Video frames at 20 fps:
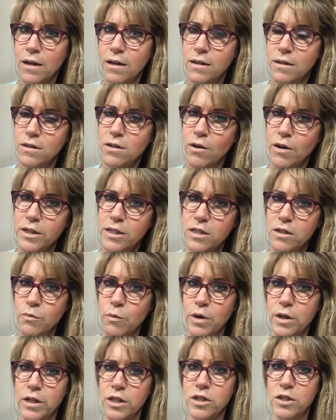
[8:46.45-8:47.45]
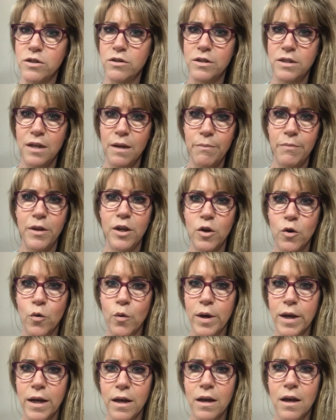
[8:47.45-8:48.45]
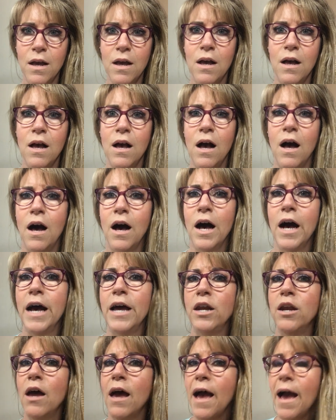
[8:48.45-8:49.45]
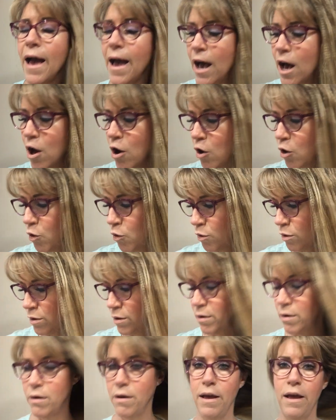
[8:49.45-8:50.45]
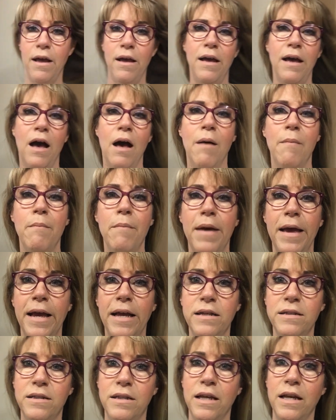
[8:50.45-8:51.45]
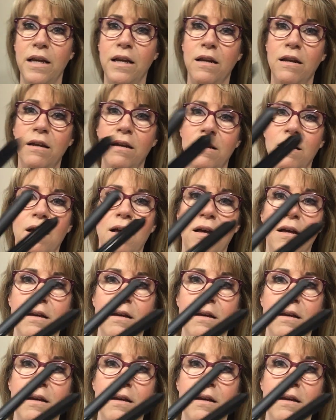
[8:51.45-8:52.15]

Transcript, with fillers: and so I just wanted to do something quick on how amazing